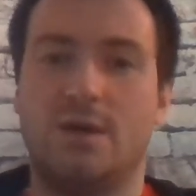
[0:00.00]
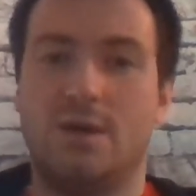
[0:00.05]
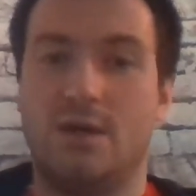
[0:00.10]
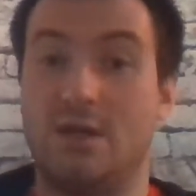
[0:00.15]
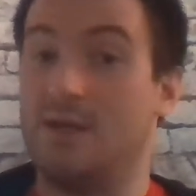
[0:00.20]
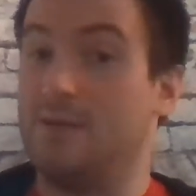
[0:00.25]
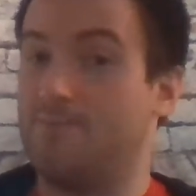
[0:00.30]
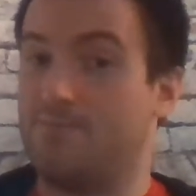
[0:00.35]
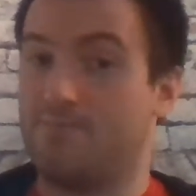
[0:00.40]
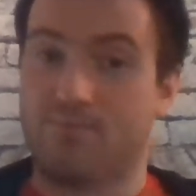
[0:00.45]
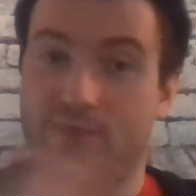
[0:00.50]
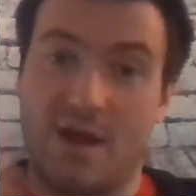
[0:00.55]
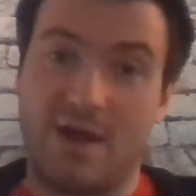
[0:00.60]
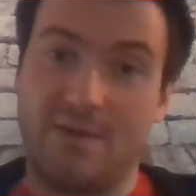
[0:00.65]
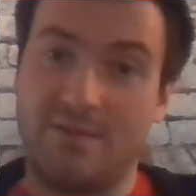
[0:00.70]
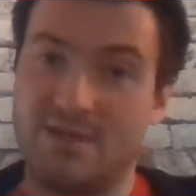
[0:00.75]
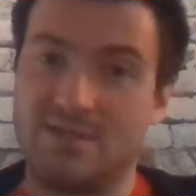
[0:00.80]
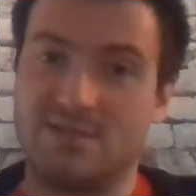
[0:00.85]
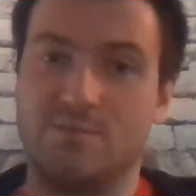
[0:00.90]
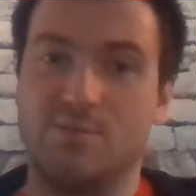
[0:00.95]
And he
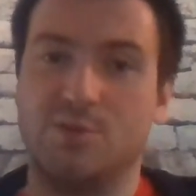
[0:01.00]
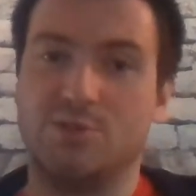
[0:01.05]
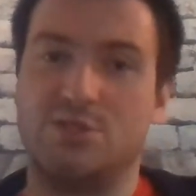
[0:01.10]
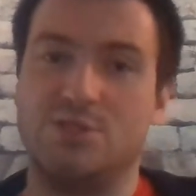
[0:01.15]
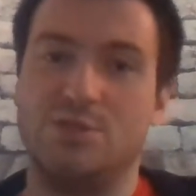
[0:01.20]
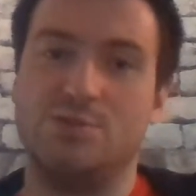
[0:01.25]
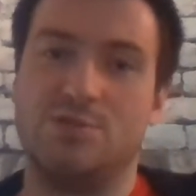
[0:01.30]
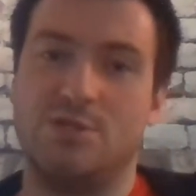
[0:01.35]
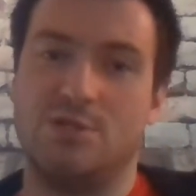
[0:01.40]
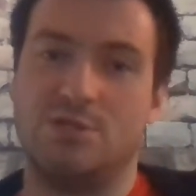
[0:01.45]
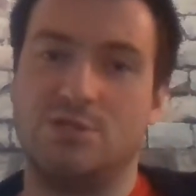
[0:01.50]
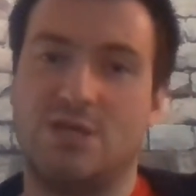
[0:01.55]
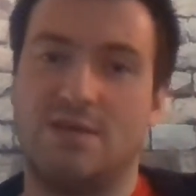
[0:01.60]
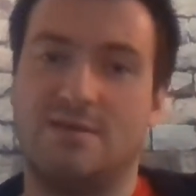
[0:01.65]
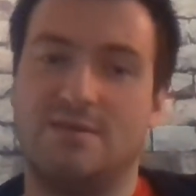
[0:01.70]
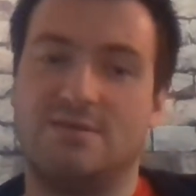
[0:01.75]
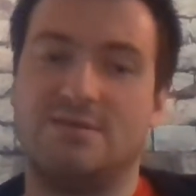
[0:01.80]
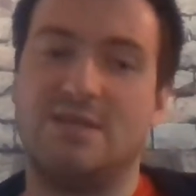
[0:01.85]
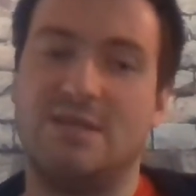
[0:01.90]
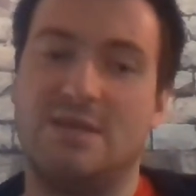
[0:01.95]
probably has the most usage
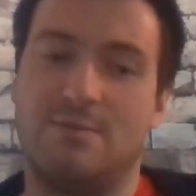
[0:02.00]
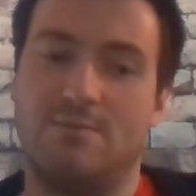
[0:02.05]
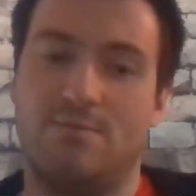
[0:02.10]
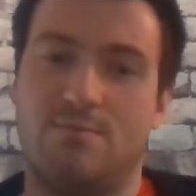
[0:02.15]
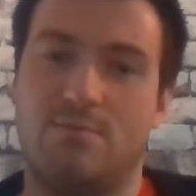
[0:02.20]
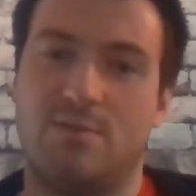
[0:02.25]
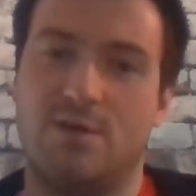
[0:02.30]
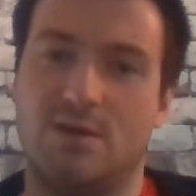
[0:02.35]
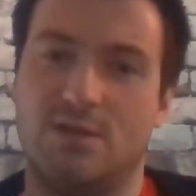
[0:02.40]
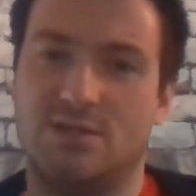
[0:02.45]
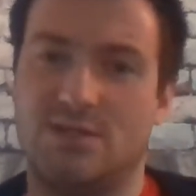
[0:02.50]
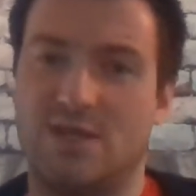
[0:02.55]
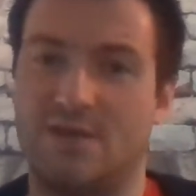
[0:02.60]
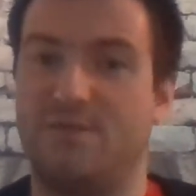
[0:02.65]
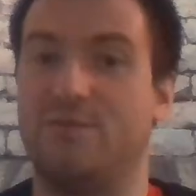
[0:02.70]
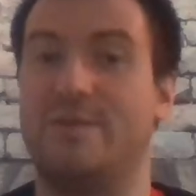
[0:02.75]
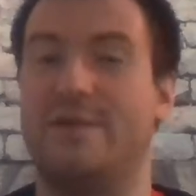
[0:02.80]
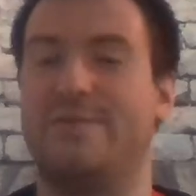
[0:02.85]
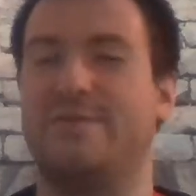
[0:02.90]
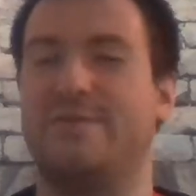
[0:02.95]
on the team,
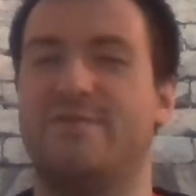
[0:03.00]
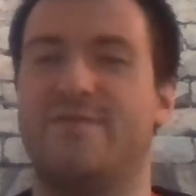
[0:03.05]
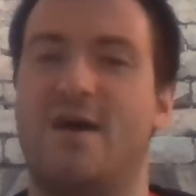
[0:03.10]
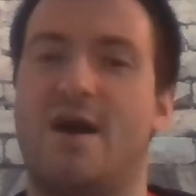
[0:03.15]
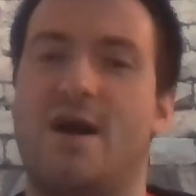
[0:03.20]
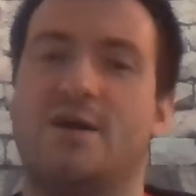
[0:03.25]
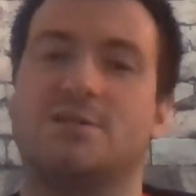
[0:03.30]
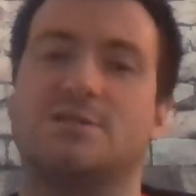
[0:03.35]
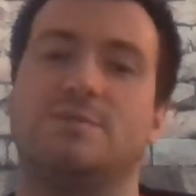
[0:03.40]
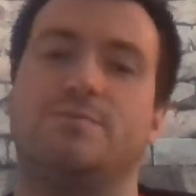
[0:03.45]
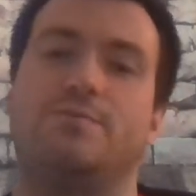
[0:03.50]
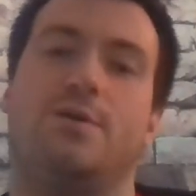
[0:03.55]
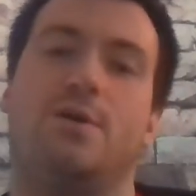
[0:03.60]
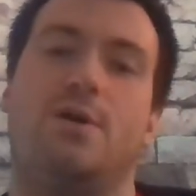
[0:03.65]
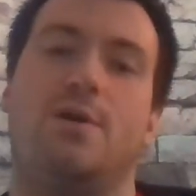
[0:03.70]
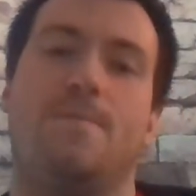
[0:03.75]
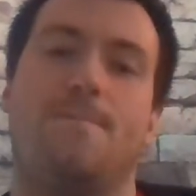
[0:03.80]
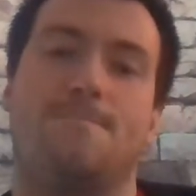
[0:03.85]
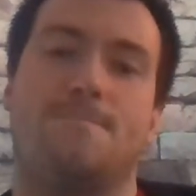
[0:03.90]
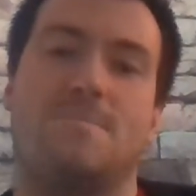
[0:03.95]
except for maybe Fox.
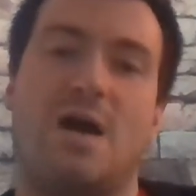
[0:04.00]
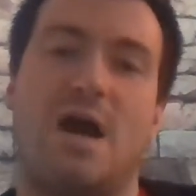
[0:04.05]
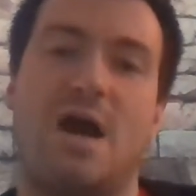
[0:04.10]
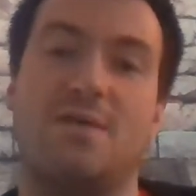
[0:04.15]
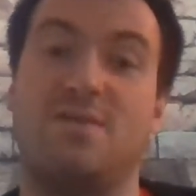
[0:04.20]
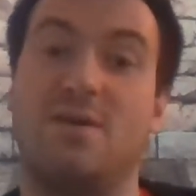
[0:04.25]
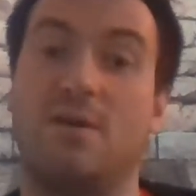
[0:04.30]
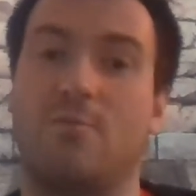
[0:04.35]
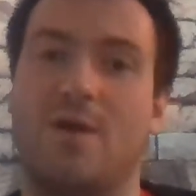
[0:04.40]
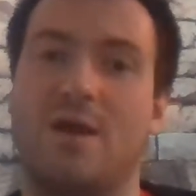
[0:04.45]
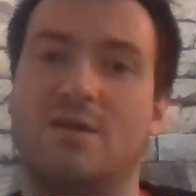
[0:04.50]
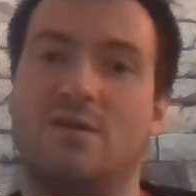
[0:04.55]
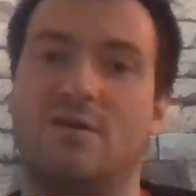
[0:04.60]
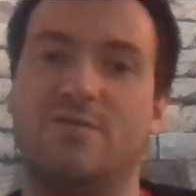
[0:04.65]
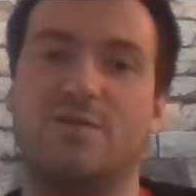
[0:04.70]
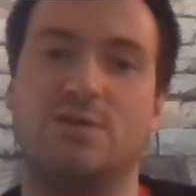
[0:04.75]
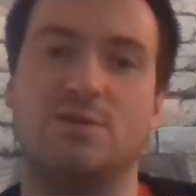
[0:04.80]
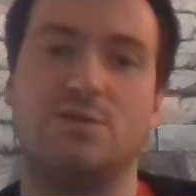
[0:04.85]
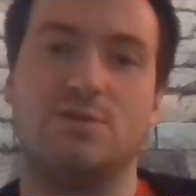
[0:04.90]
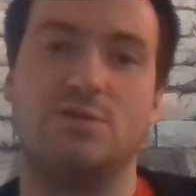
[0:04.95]
But I think
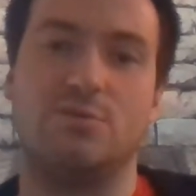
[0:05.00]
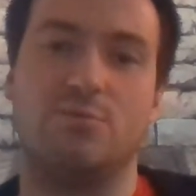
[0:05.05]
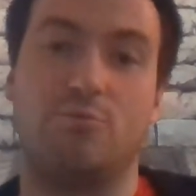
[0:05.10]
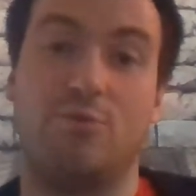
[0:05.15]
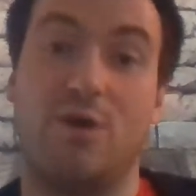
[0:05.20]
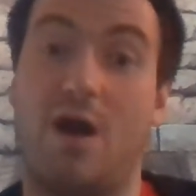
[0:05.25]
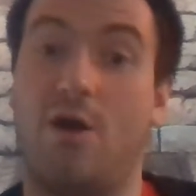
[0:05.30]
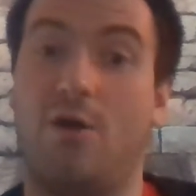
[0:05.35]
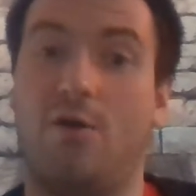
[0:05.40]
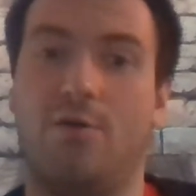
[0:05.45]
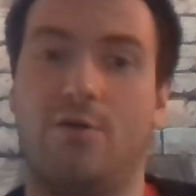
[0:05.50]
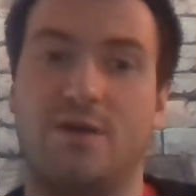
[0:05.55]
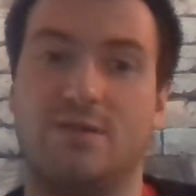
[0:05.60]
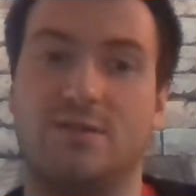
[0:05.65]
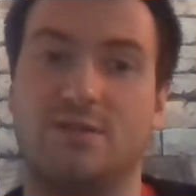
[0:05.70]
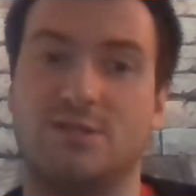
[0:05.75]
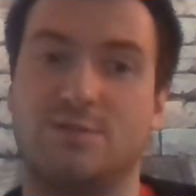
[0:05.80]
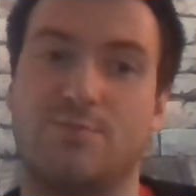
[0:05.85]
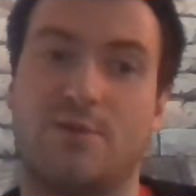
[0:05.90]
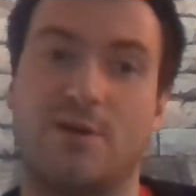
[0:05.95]
Randolph could do well
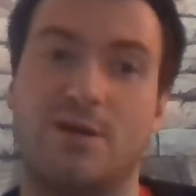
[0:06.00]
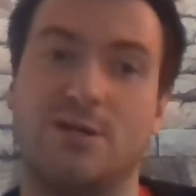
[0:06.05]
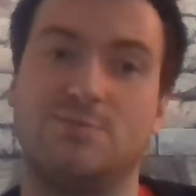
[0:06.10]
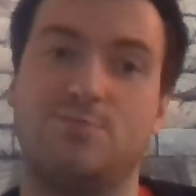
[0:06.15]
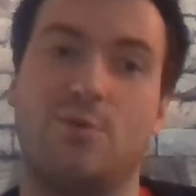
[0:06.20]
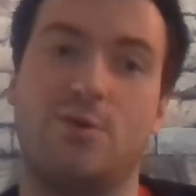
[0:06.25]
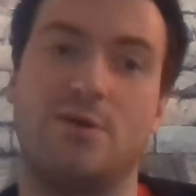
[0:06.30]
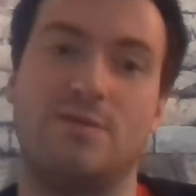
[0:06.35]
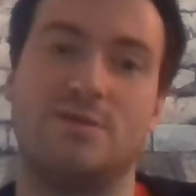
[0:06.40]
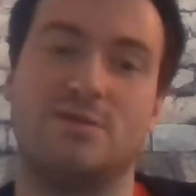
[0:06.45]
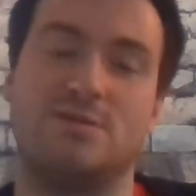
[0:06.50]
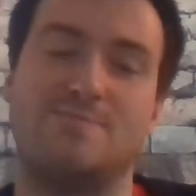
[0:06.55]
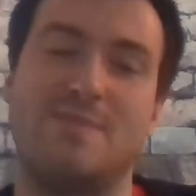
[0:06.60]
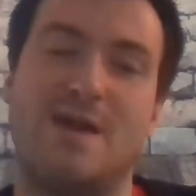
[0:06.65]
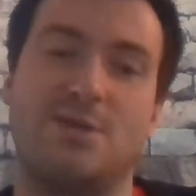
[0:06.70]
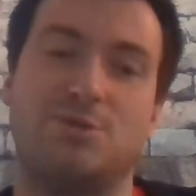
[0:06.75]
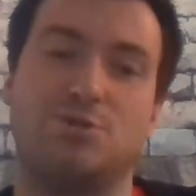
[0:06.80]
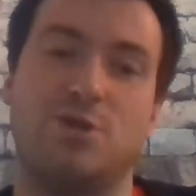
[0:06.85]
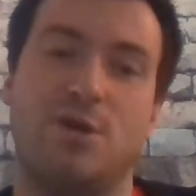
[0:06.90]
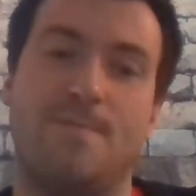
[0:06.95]
at this price point in this
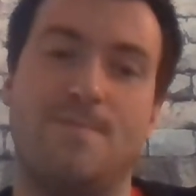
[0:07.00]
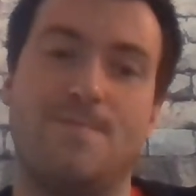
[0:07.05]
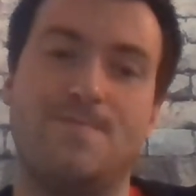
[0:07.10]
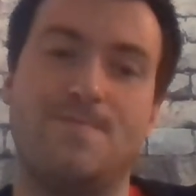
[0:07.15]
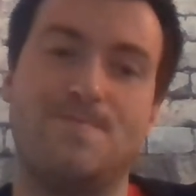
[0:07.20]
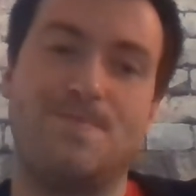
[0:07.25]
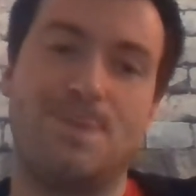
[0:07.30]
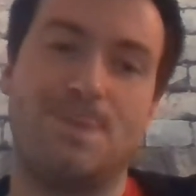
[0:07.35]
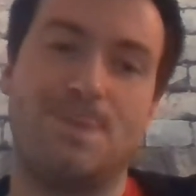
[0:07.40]
matchup.